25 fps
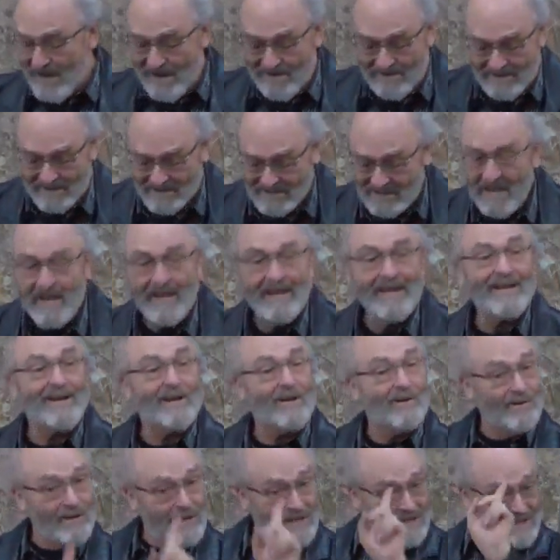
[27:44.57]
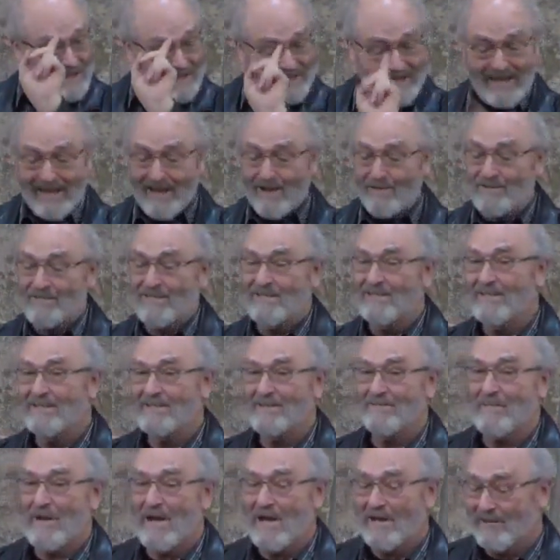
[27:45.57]
around us, including the cows and the
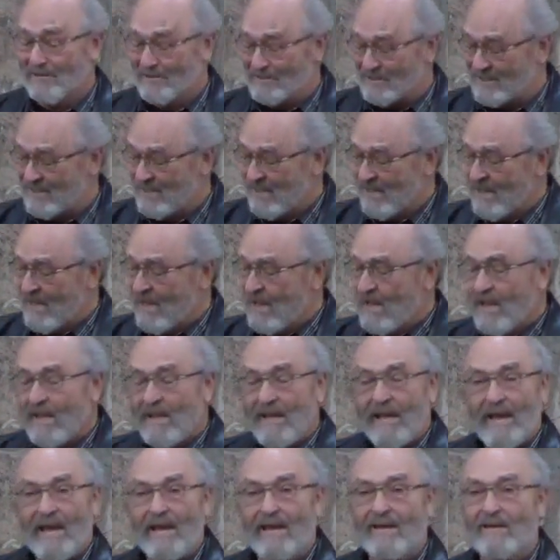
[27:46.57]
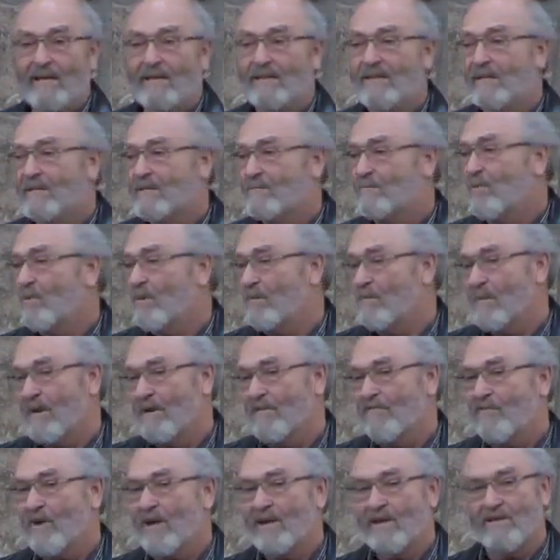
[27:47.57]
tomatoes. And at this point,
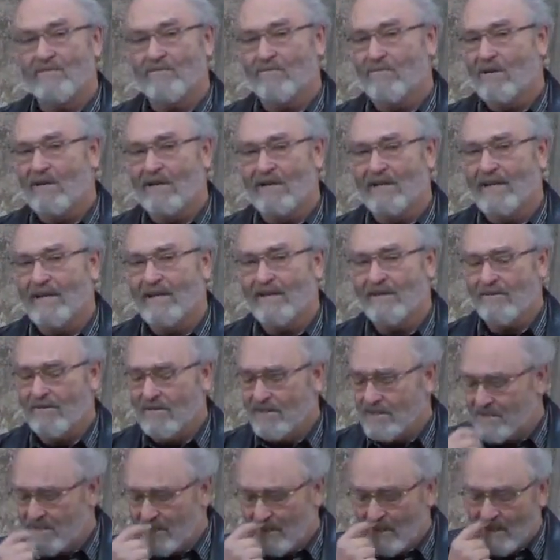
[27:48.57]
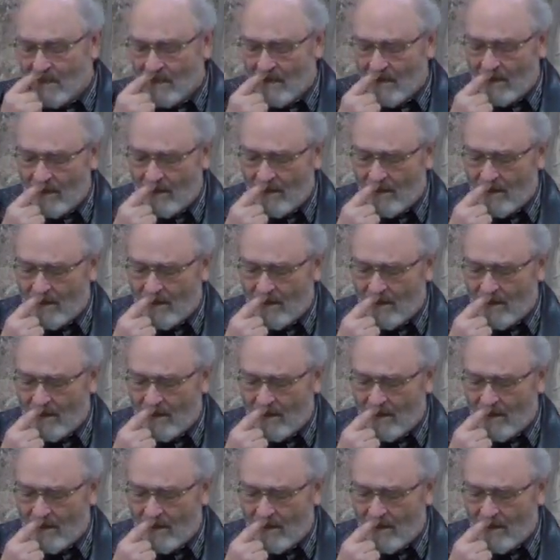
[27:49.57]
my friend is really interested.